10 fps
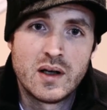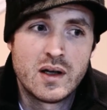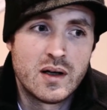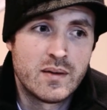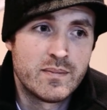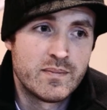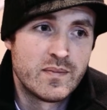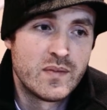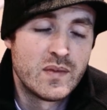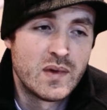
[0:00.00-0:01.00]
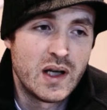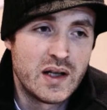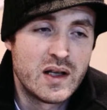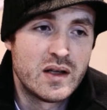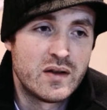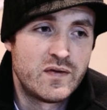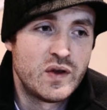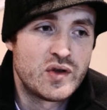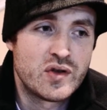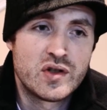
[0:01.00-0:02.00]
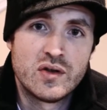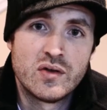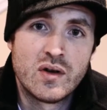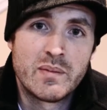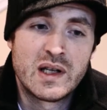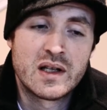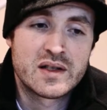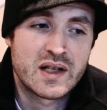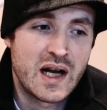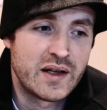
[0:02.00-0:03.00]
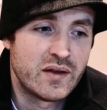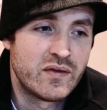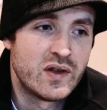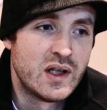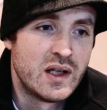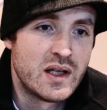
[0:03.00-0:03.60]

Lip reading: And then in the future, too, I mean, it's kind of,